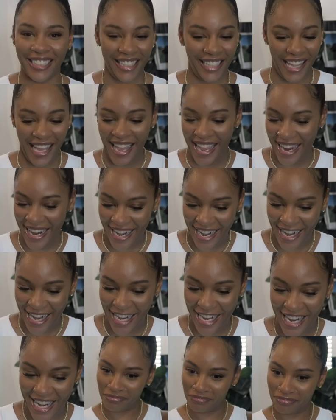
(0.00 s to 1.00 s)

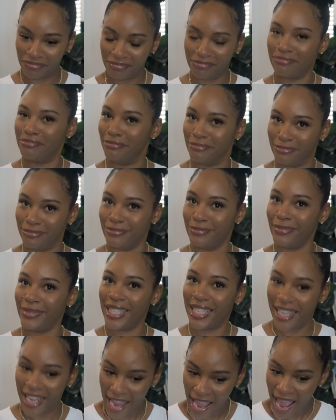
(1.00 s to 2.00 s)
Like,
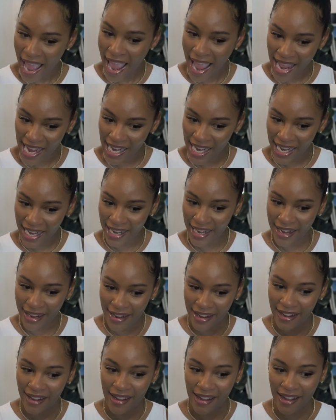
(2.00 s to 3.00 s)

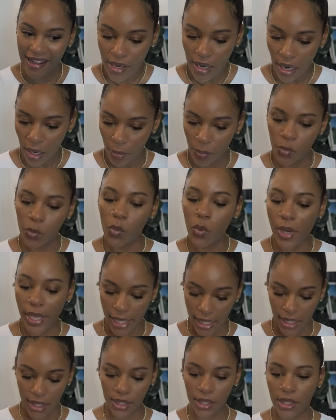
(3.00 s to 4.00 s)
okay, I'm
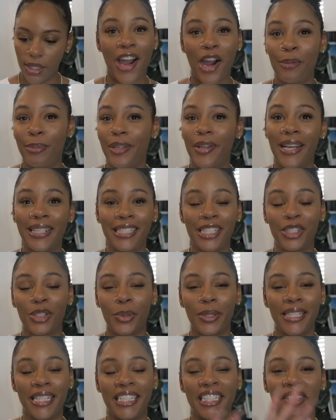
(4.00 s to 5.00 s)
with it. I hope you guys
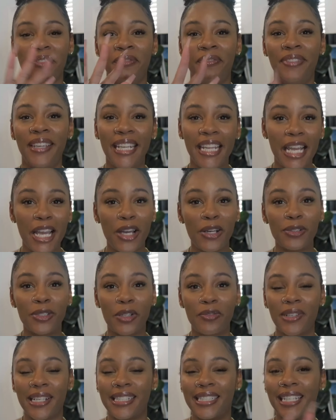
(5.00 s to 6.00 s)
enjoyed this video.
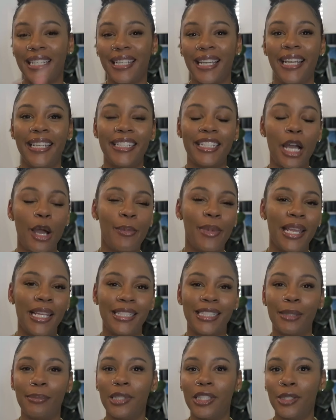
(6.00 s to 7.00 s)
Don't forget to like, comment,
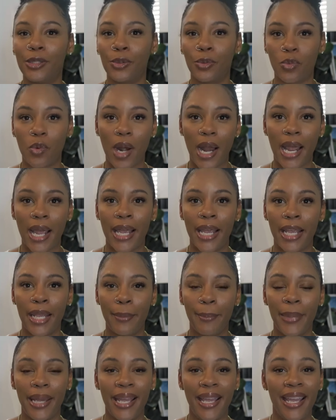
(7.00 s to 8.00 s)
and
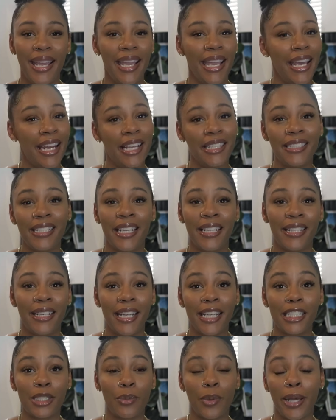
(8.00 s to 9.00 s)
subscribe, and I'll see you in the
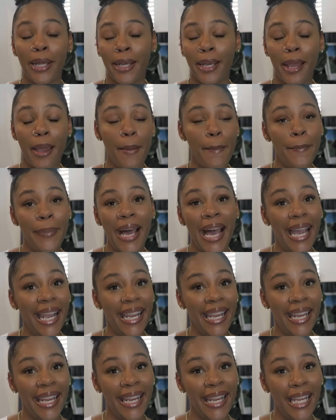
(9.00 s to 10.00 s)
next one.
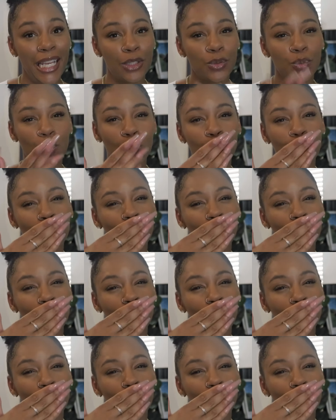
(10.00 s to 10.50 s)
Bye.